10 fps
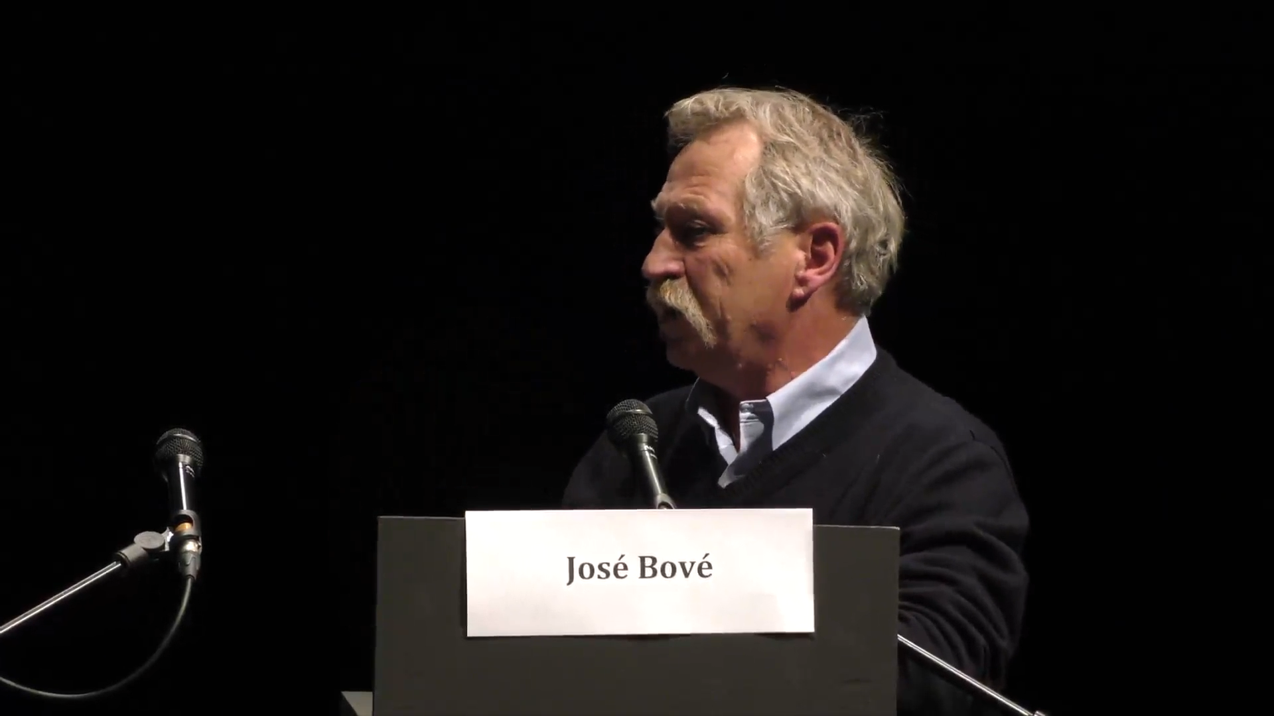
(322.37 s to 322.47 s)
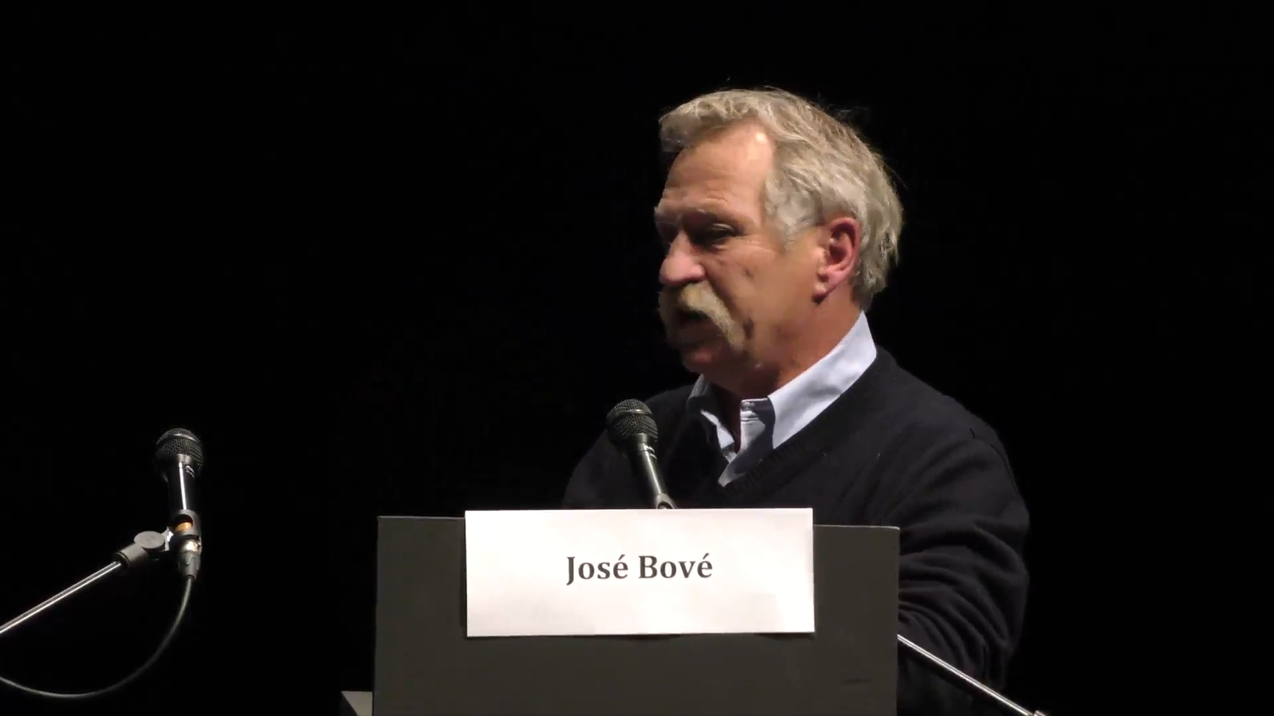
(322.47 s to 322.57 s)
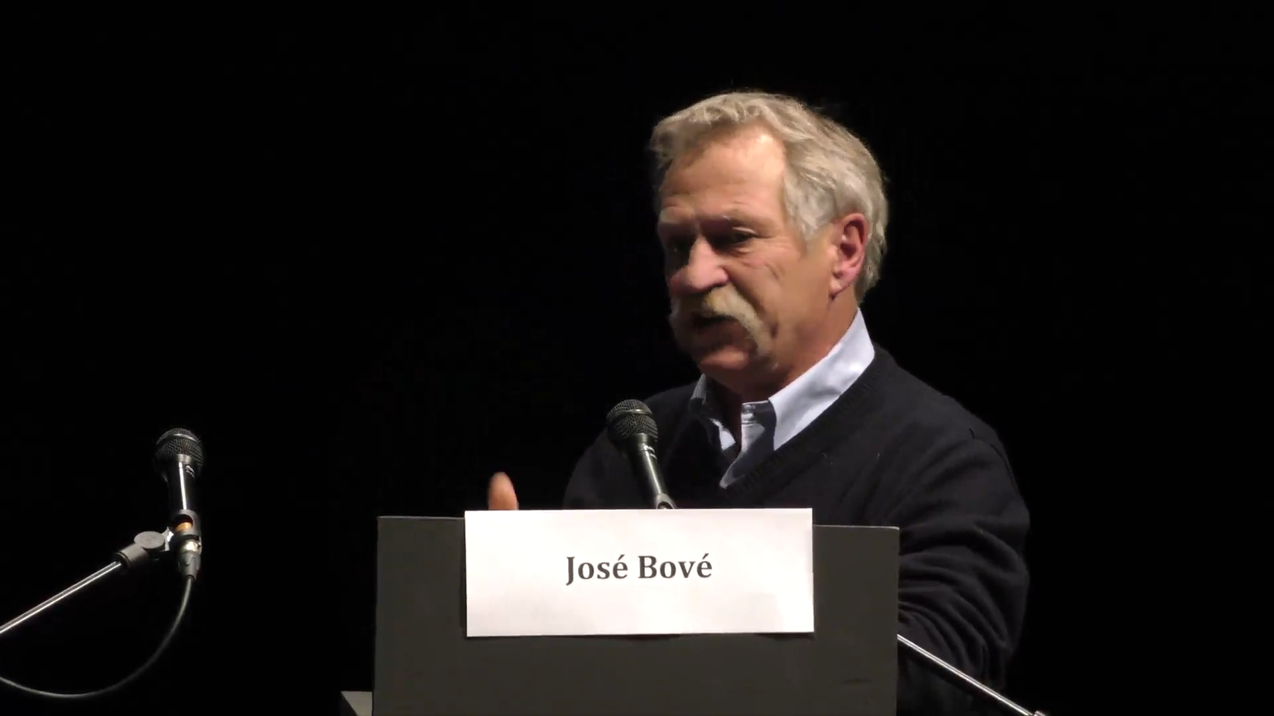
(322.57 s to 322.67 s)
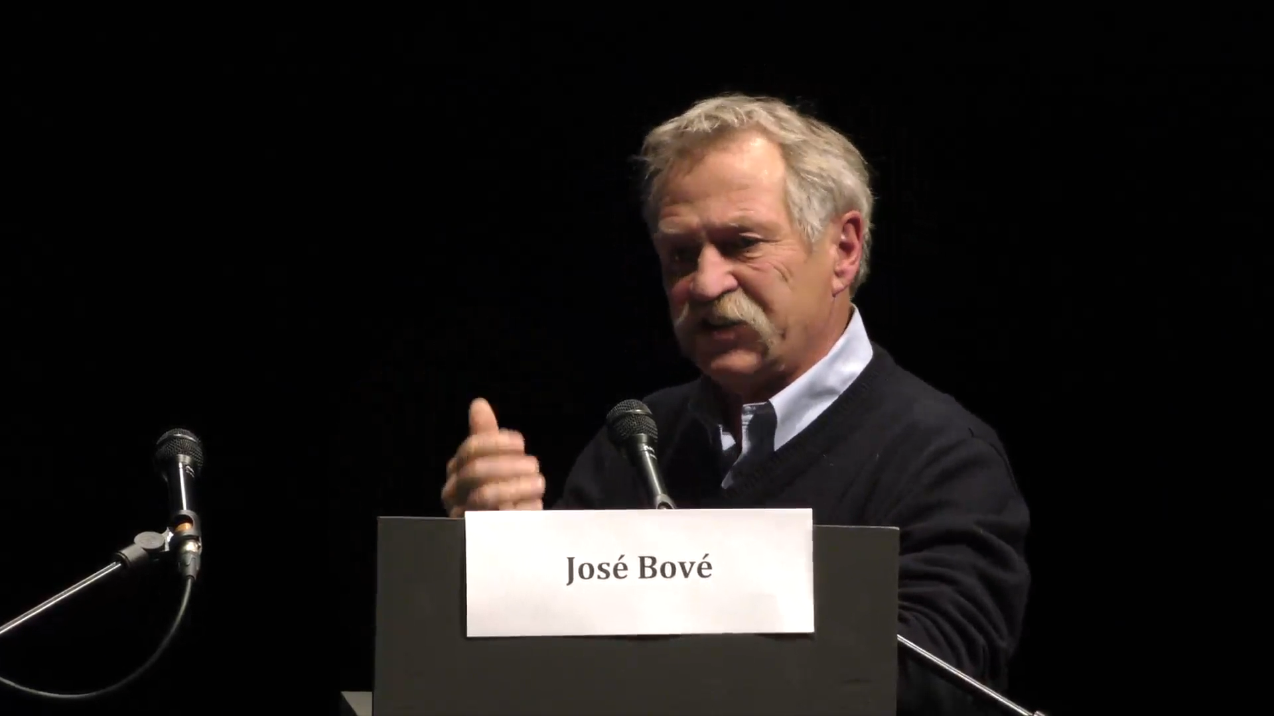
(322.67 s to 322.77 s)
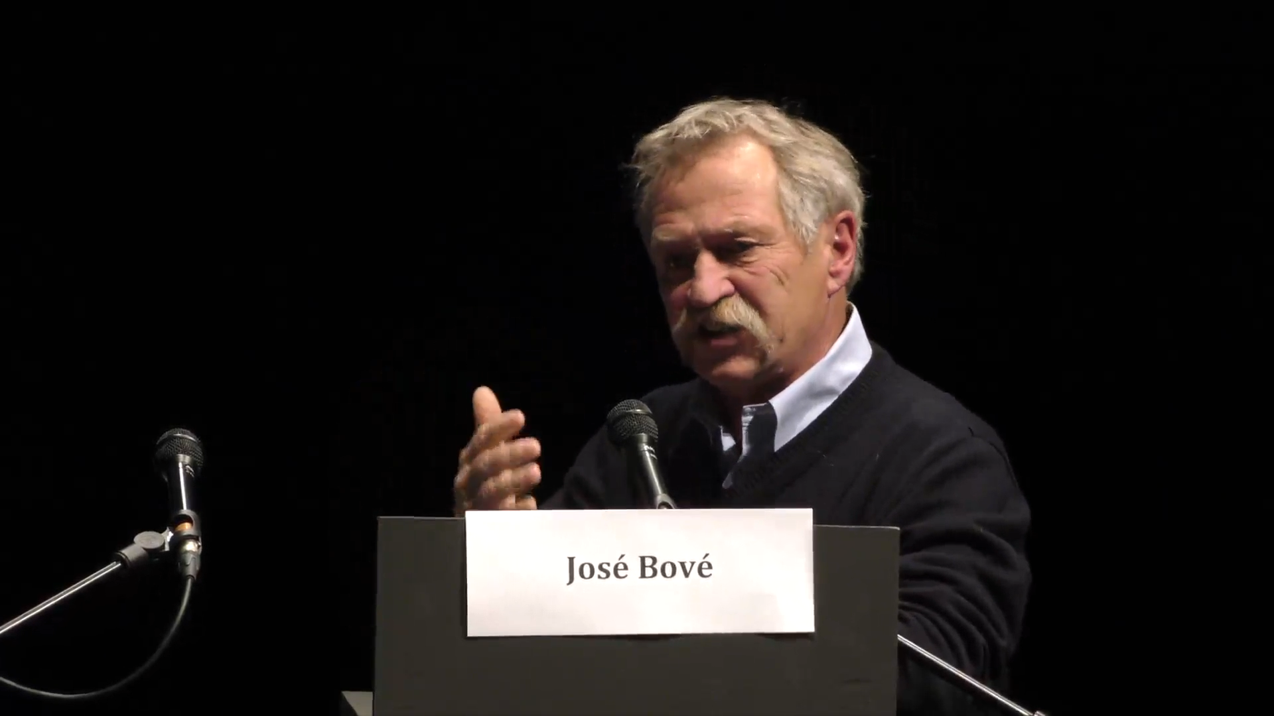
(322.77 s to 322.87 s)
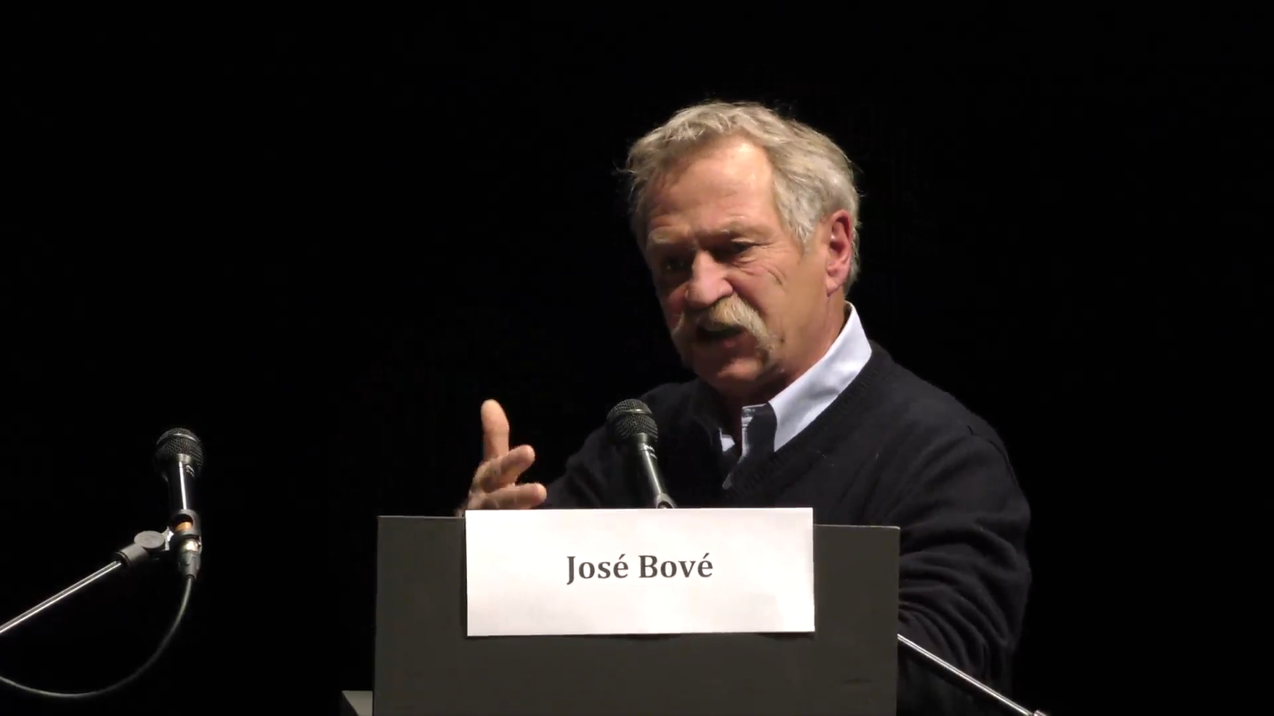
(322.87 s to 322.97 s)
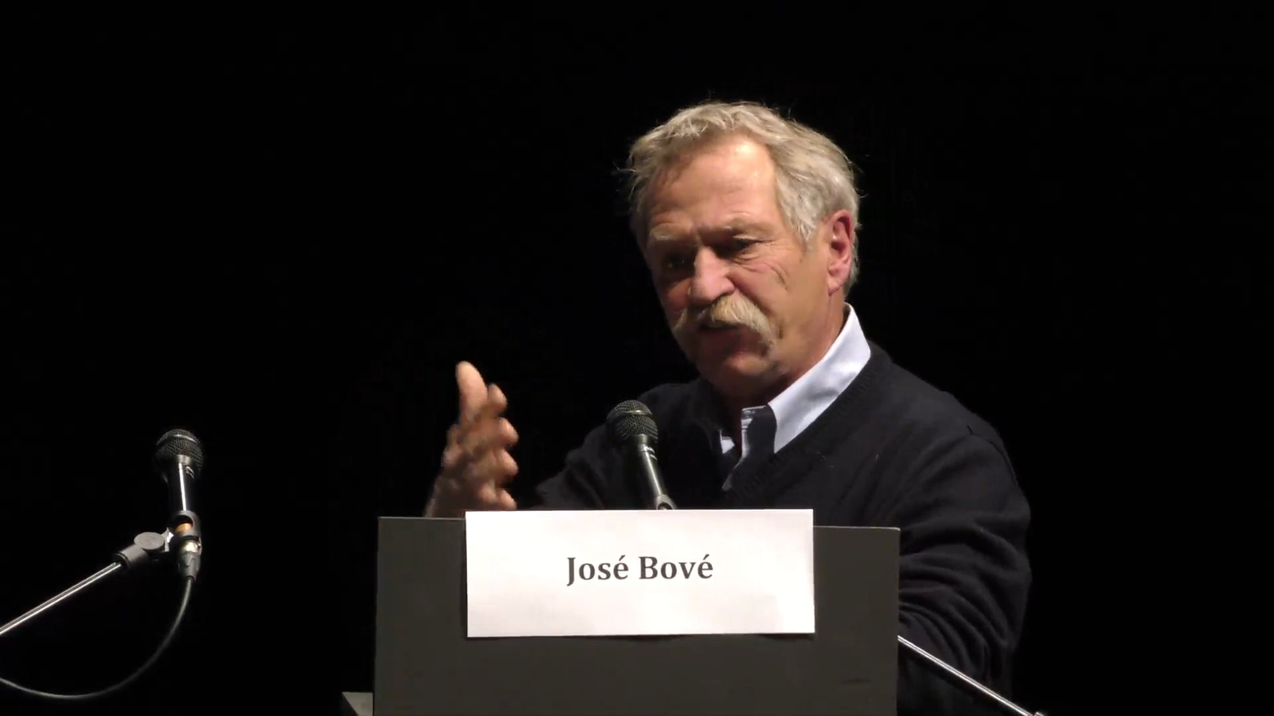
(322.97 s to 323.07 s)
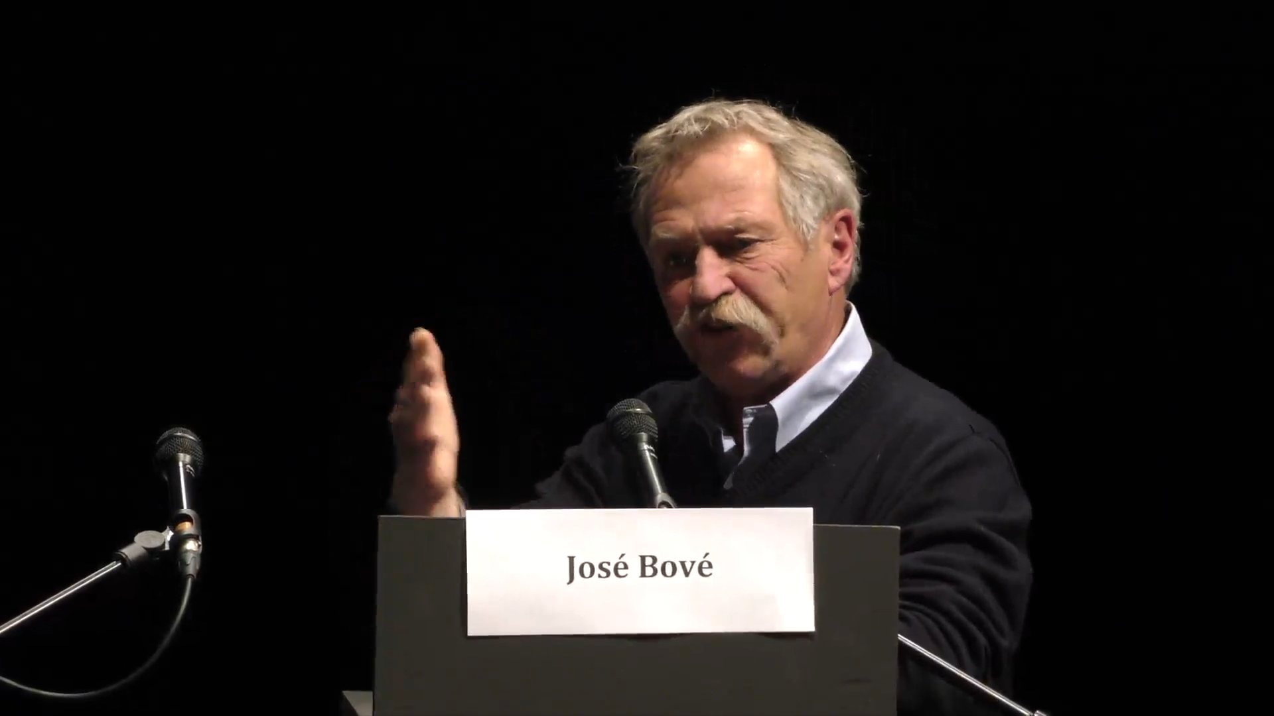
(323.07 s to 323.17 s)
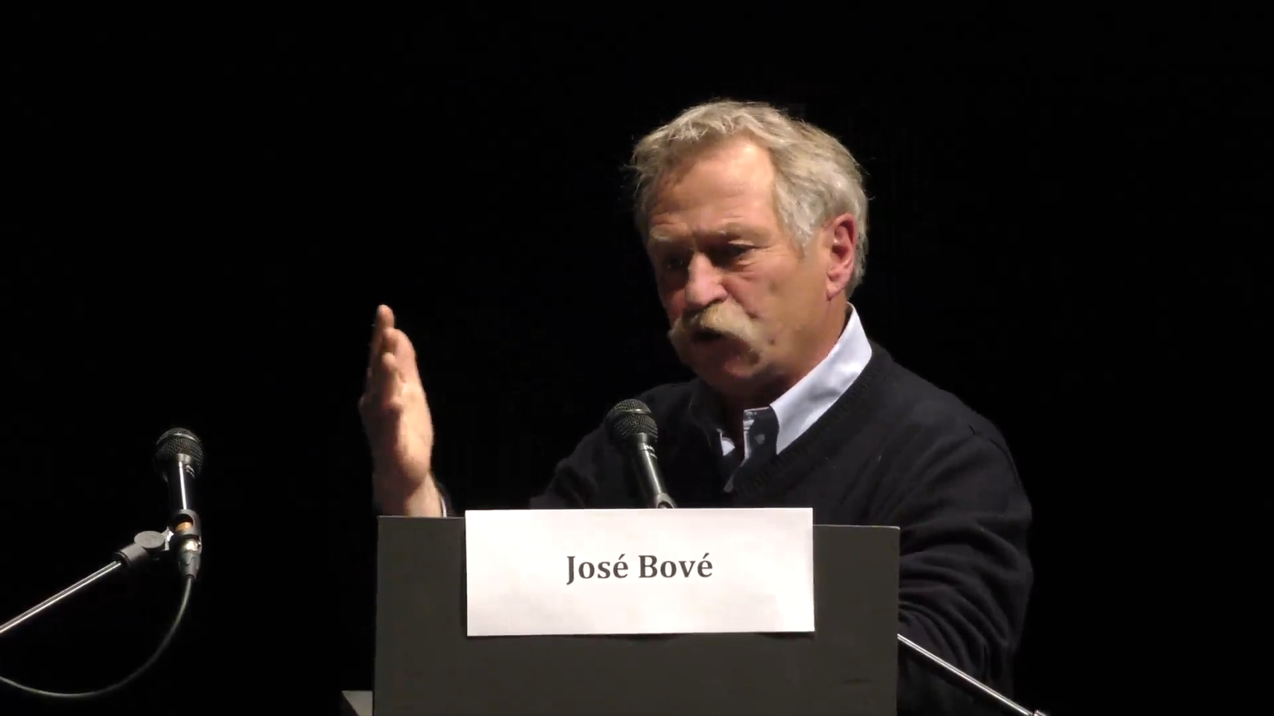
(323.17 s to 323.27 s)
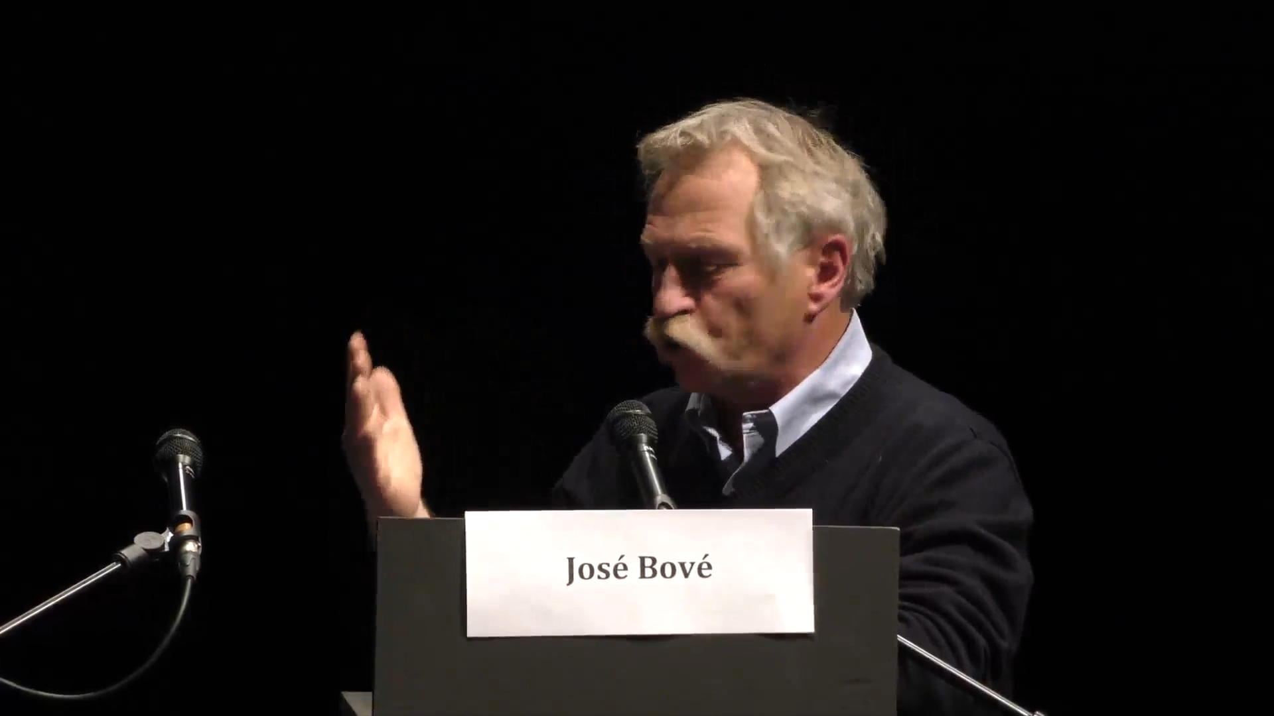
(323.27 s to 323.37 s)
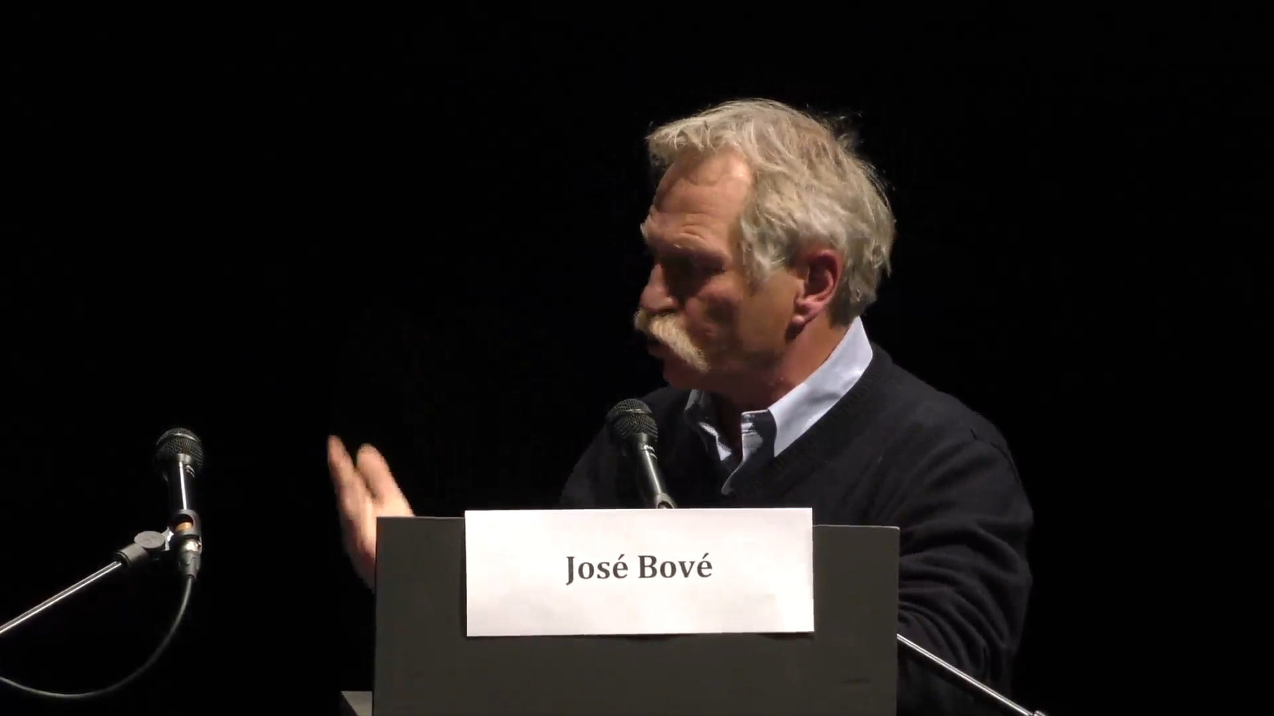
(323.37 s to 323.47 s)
difficult to